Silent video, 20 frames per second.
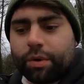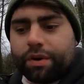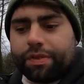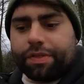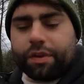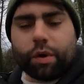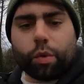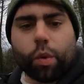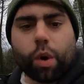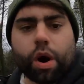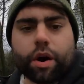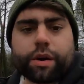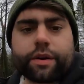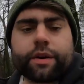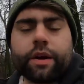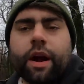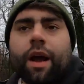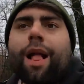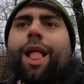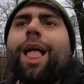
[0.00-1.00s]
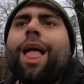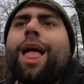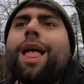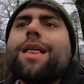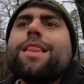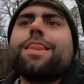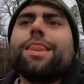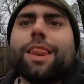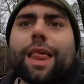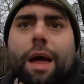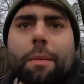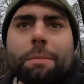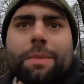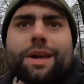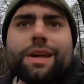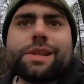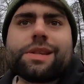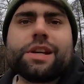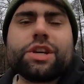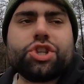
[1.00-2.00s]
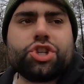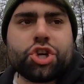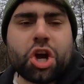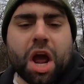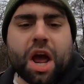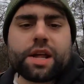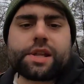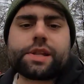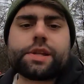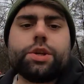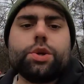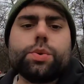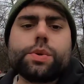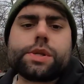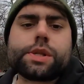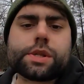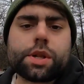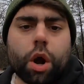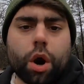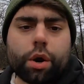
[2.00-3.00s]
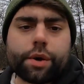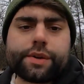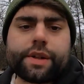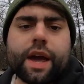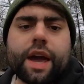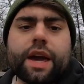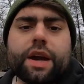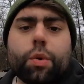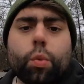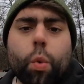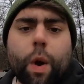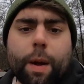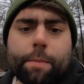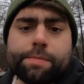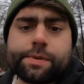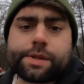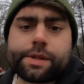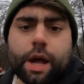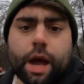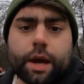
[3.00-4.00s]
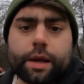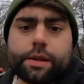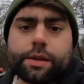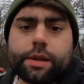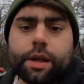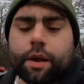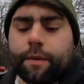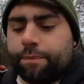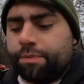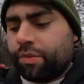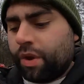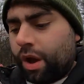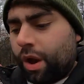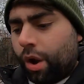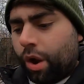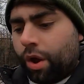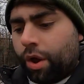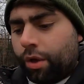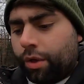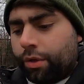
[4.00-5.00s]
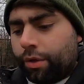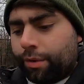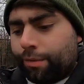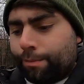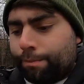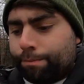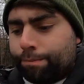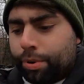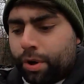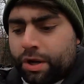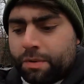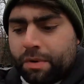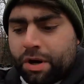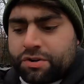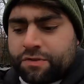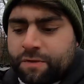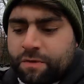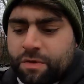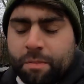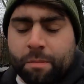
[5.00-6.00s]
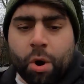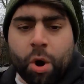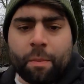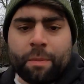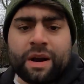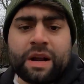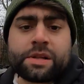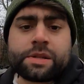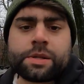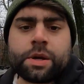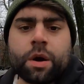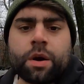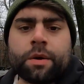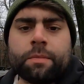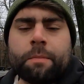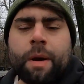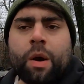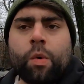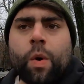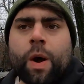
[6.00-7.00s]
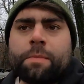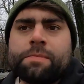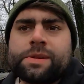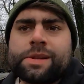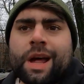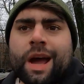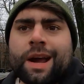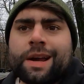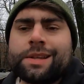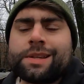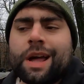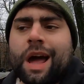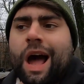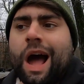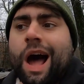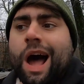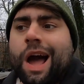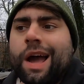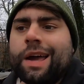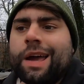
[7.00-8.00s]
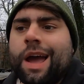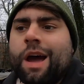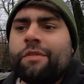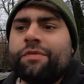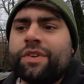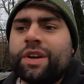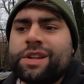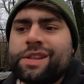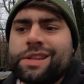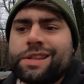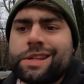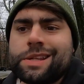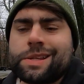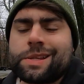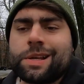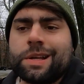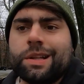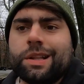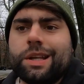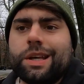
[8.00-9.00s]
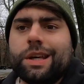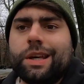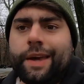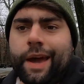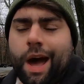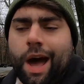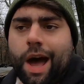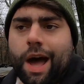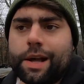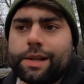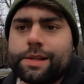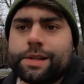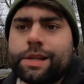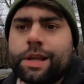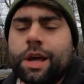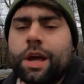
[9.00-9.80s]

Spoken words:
with your work. Let me suggest you start a website. Pretty much from the moment I started my website, I have consistently got